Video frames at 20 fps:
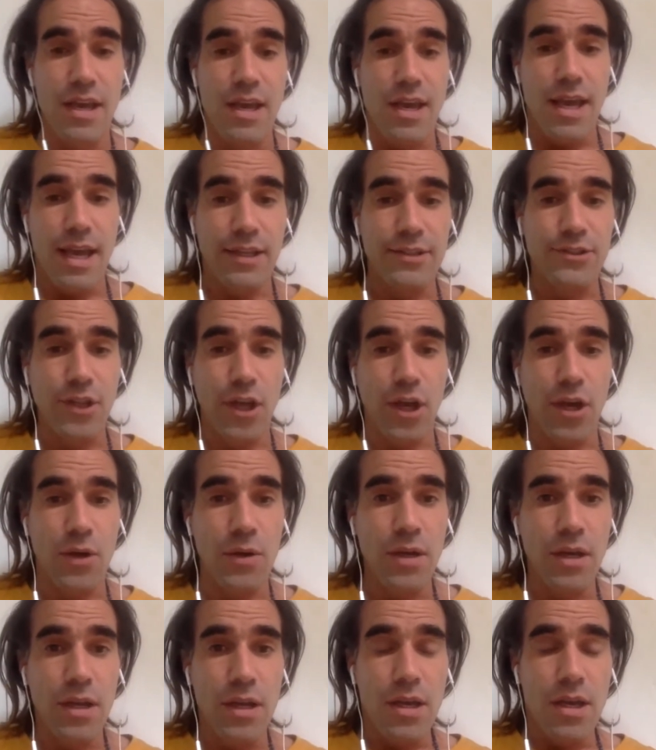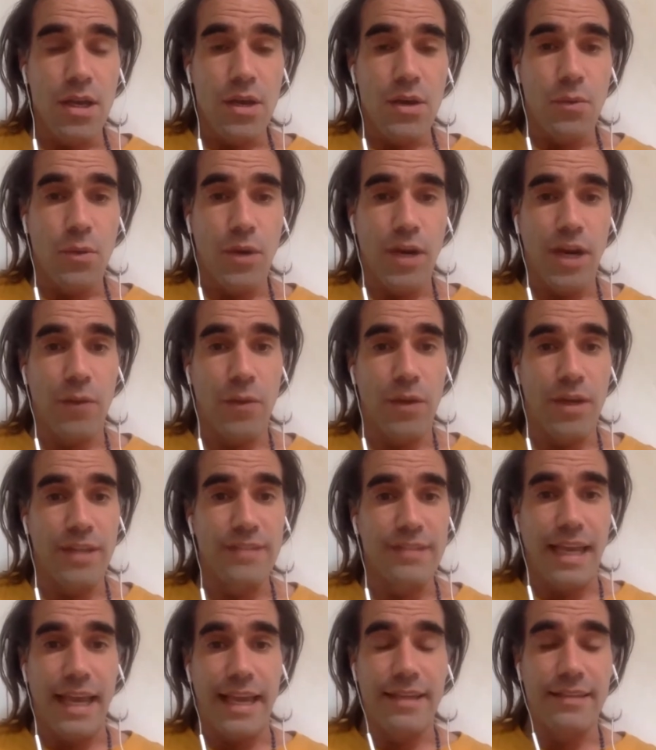and so what i want
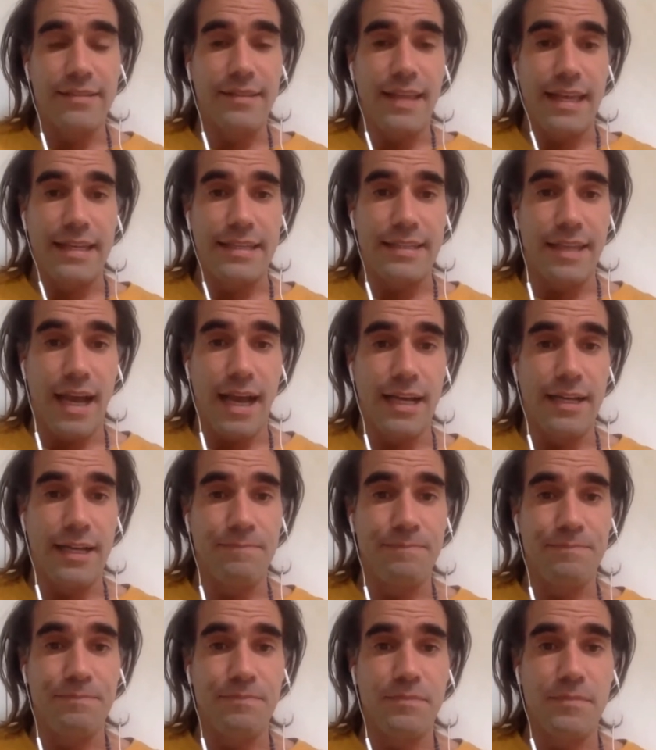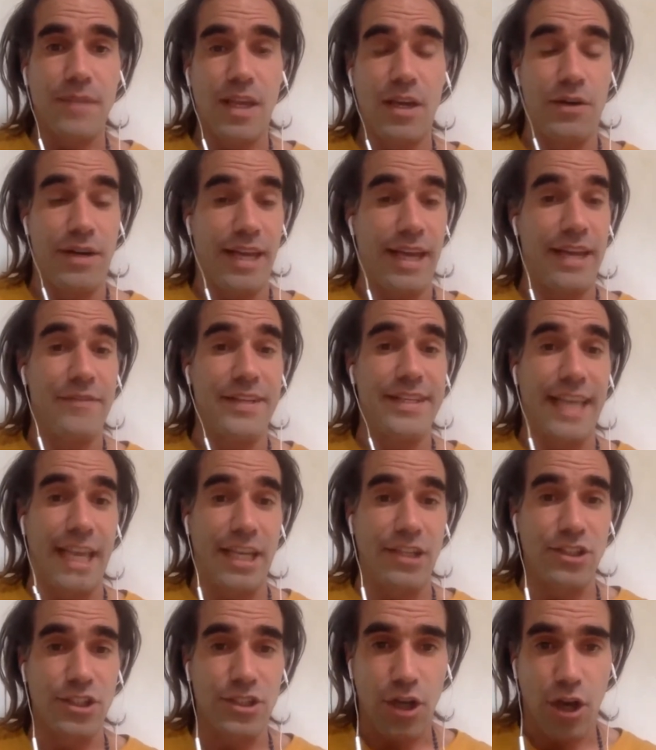to say is that uh, our
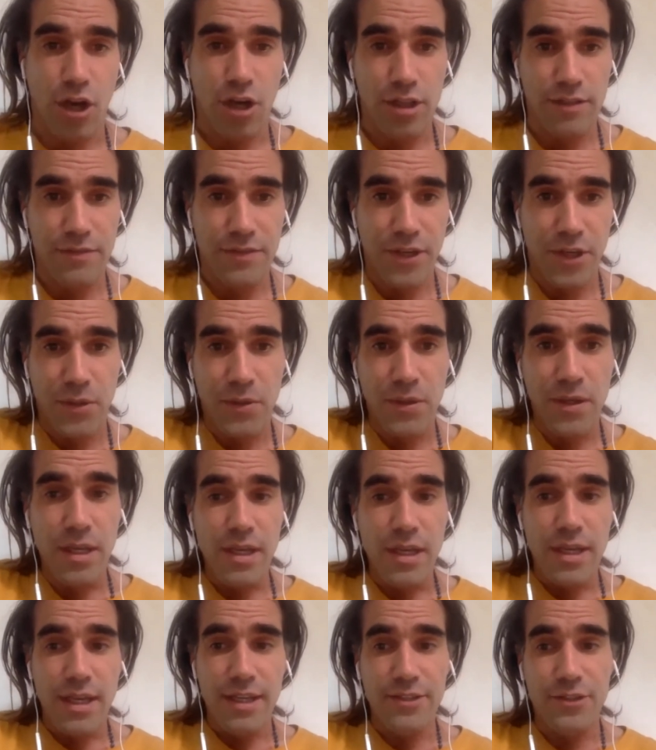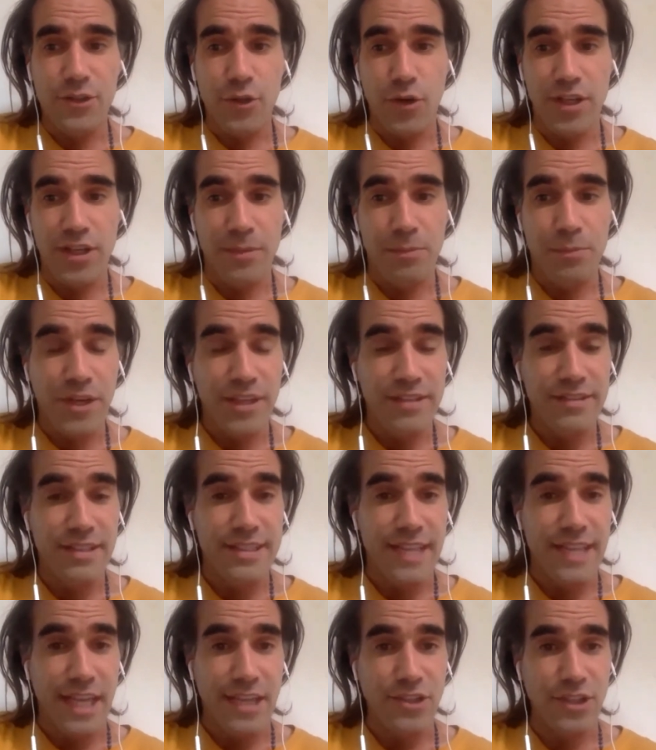invitation to all of you is during the
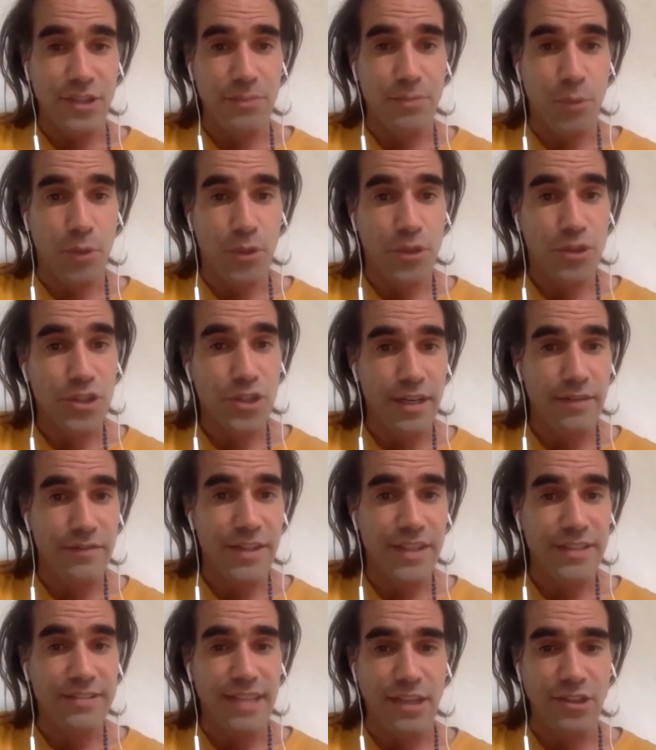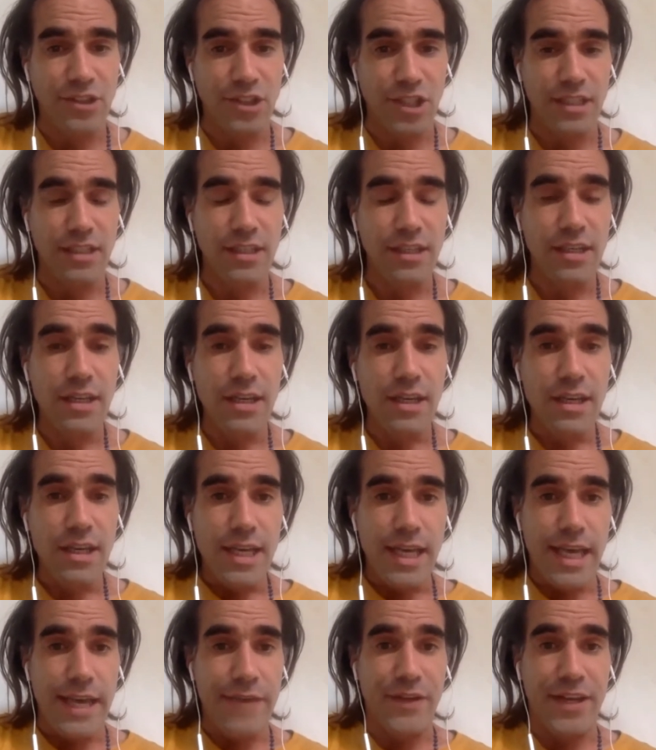presentation portion of the session
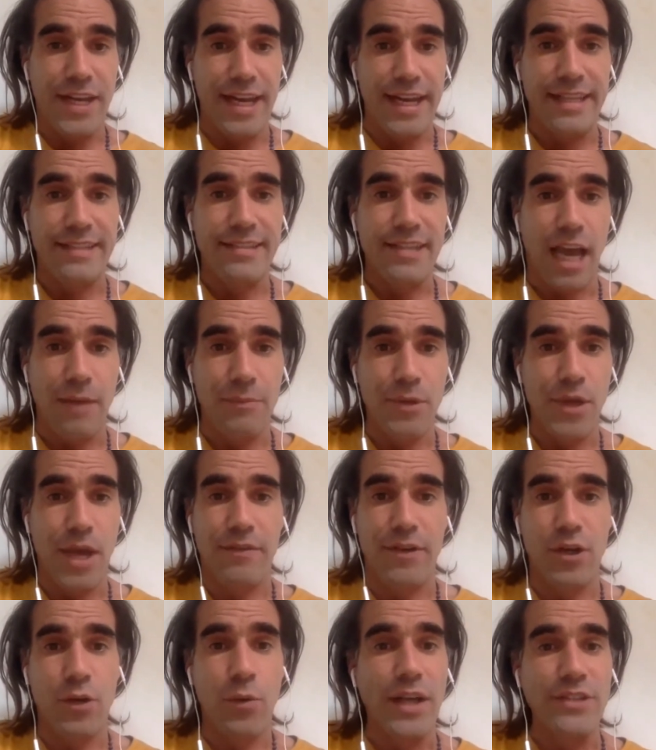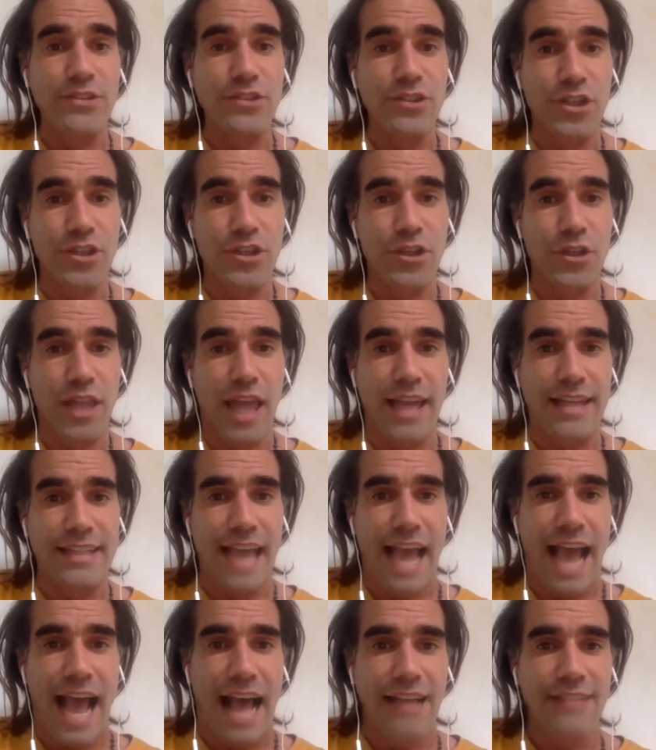if at any time you have a question you'd like
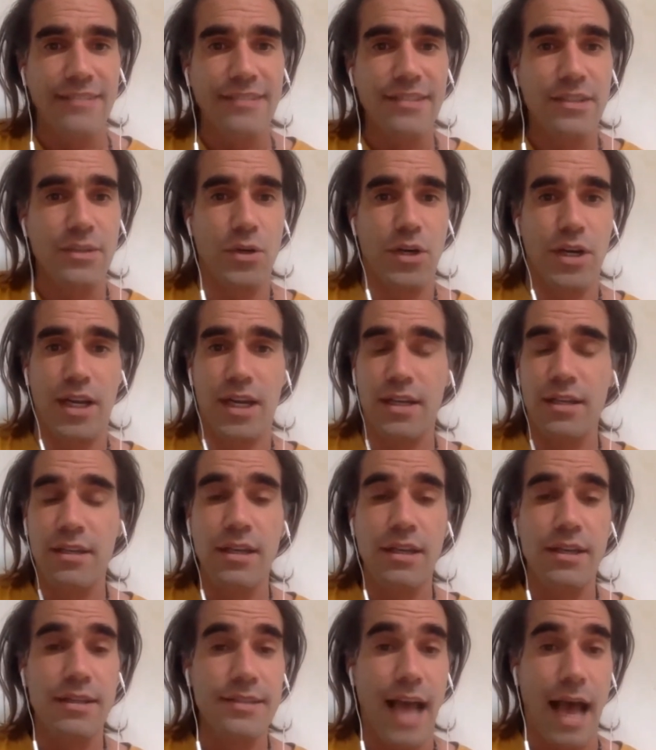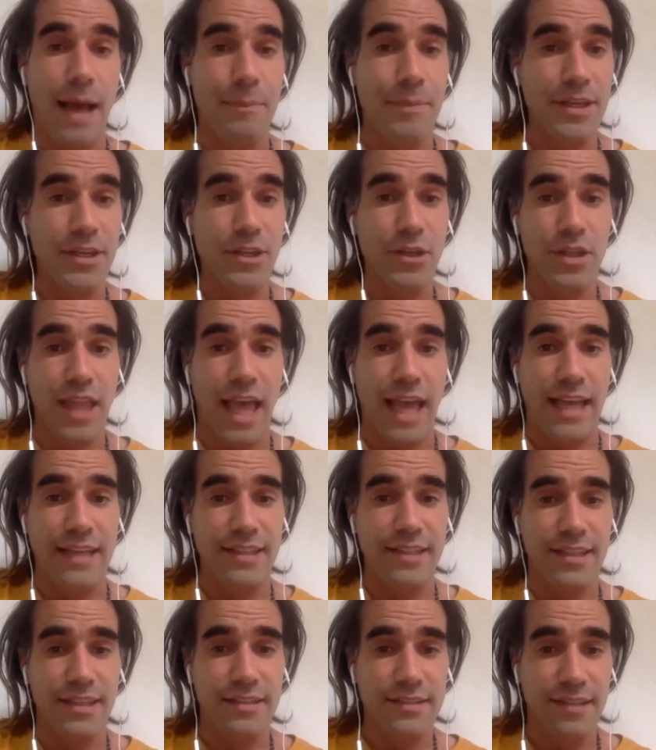to ask or a topic you'd
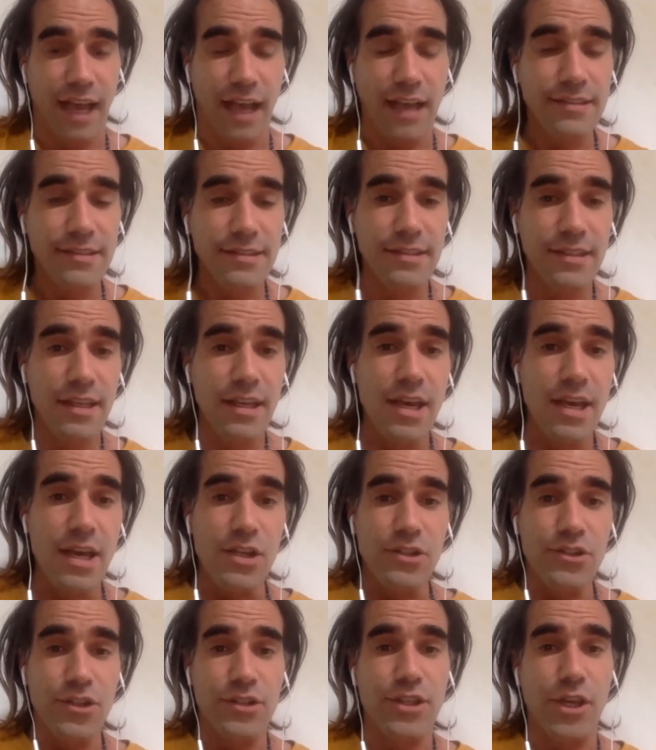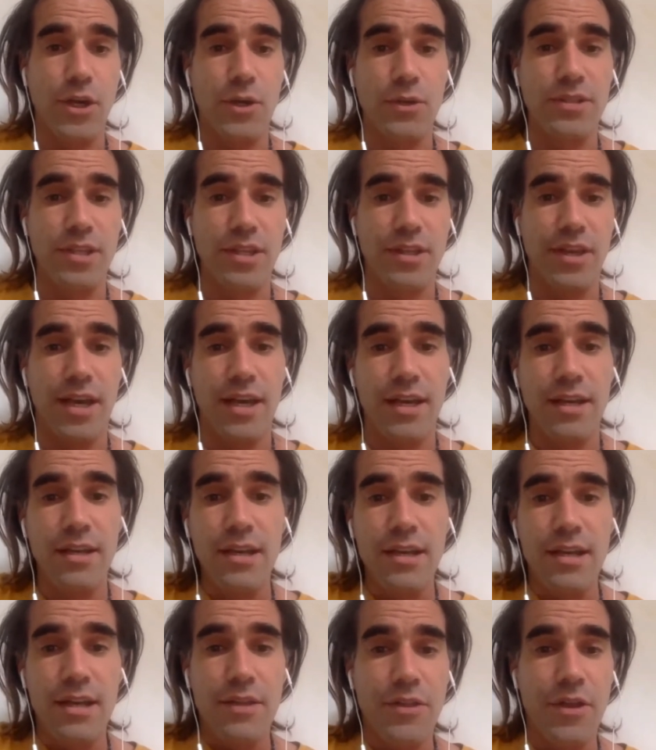like to discuss, just go to the,
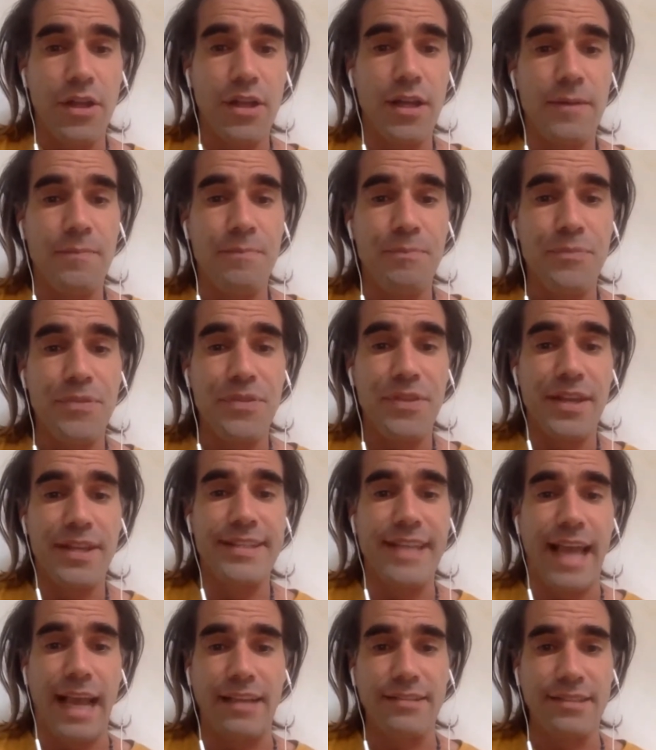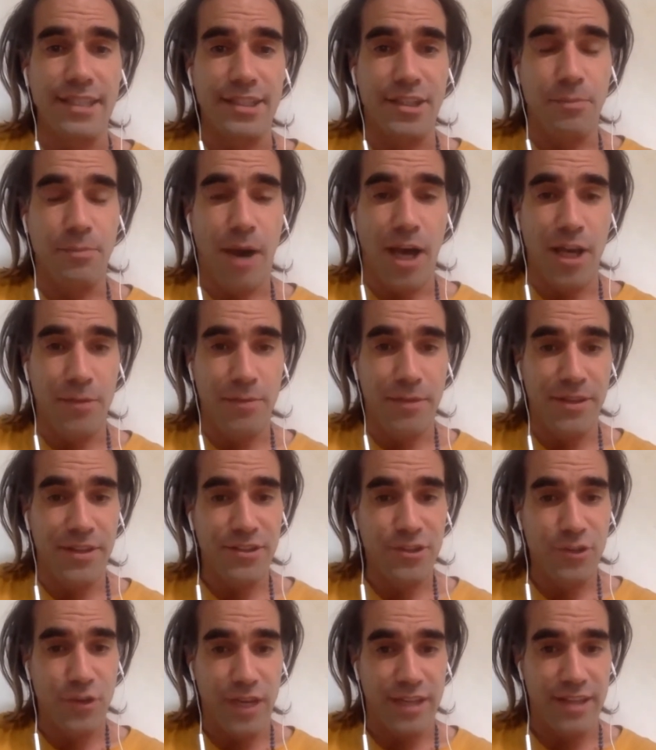the, the text at the bottom of
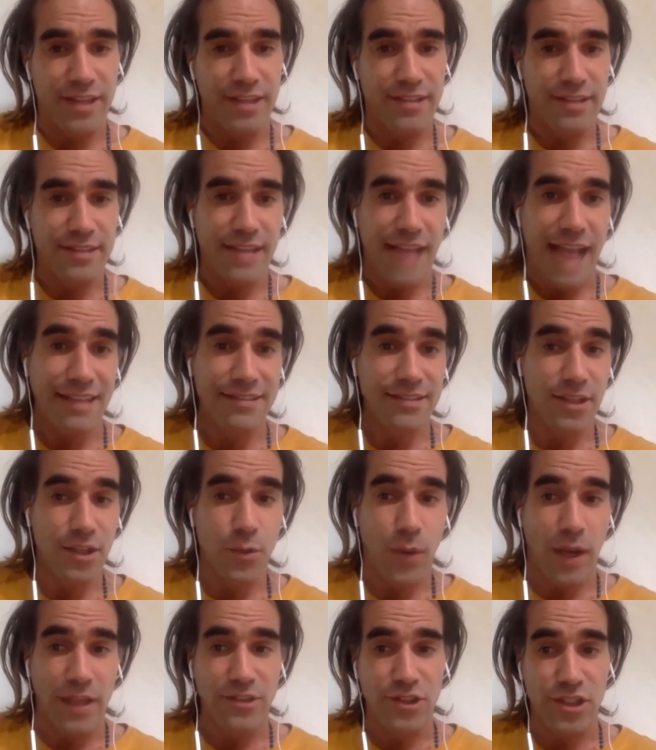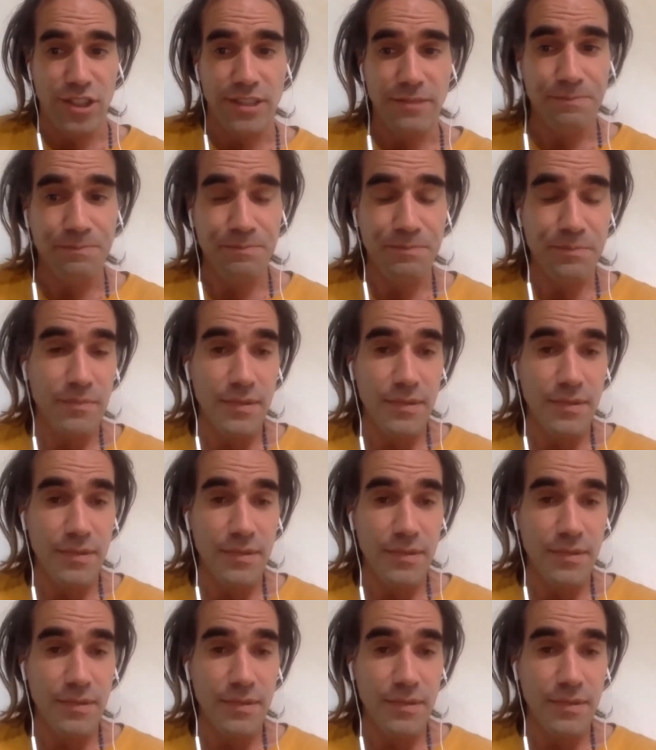the screen that says ask a question.